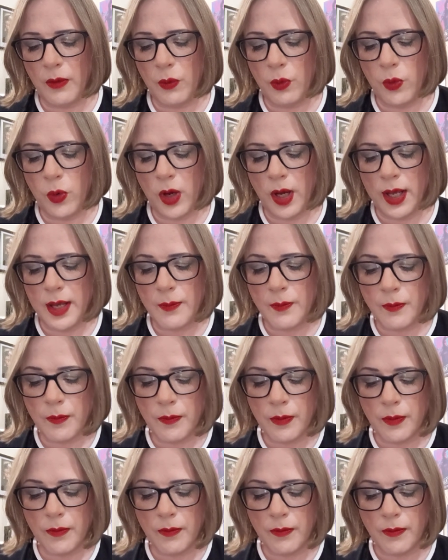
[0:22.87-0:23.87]
what
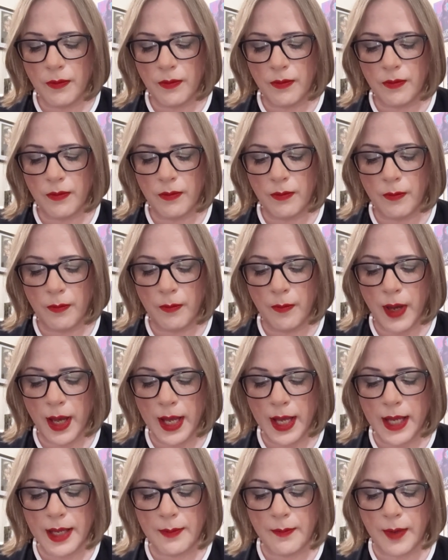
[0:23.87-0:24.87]
in
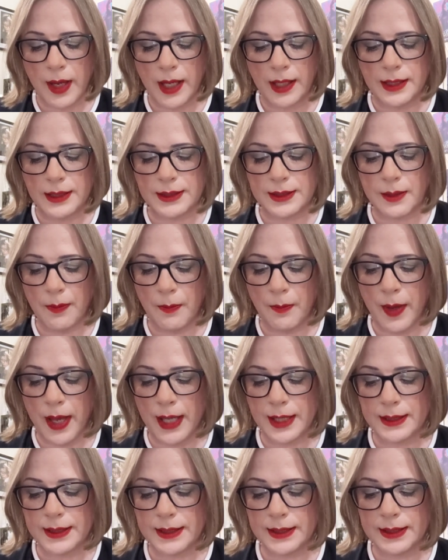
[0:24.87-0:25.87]
my mind is the
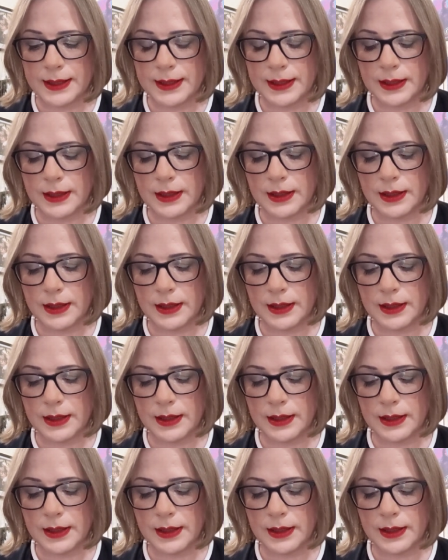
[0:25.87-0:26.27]
best